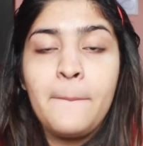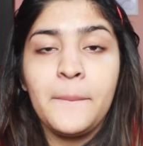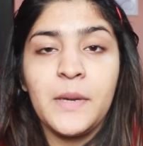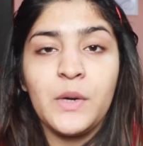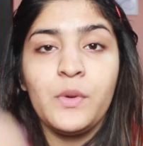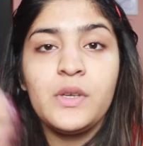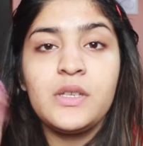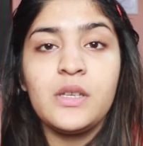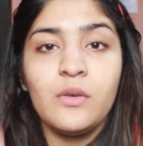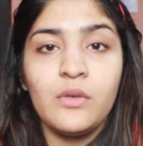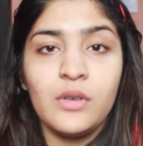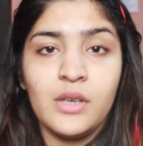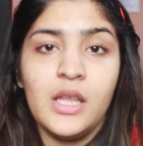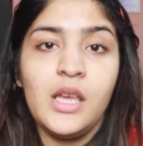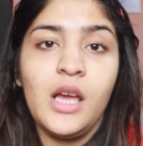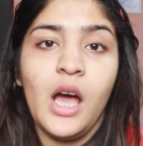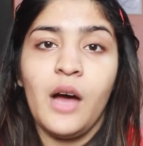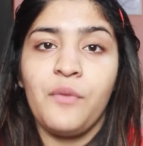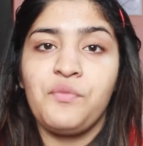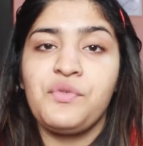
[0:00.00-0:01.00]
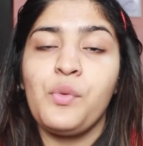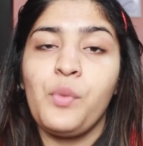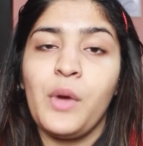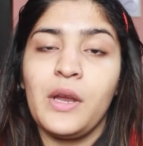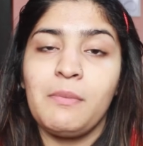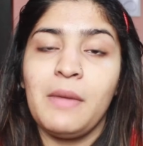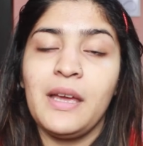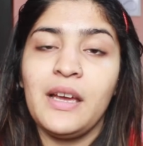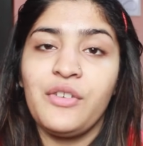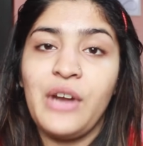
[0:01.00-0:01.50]
but it was only after
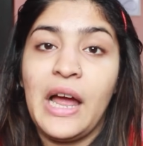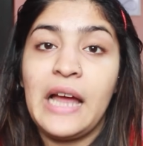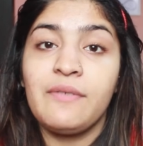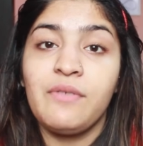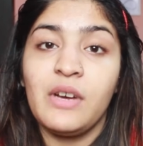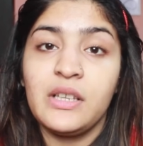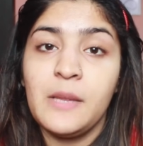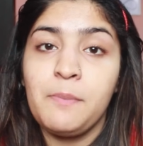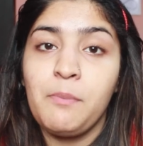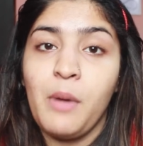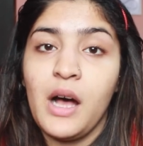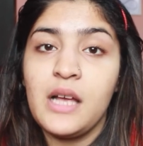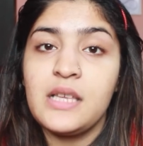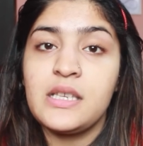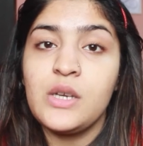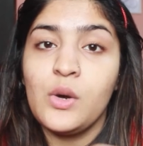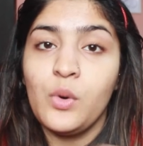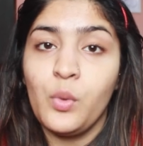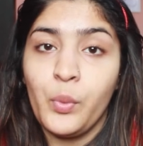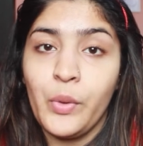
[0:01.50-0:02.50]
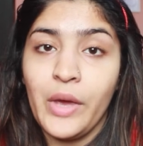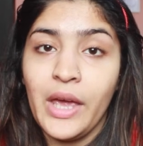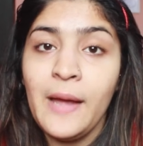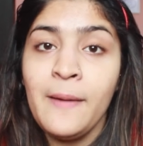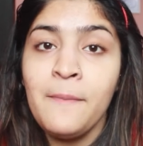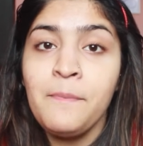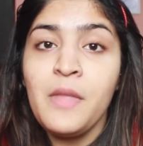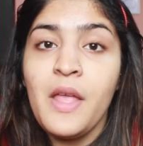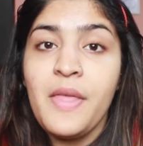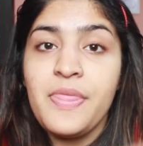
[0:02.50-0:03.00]
when my grandfather passed
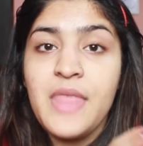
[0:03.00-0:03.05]
away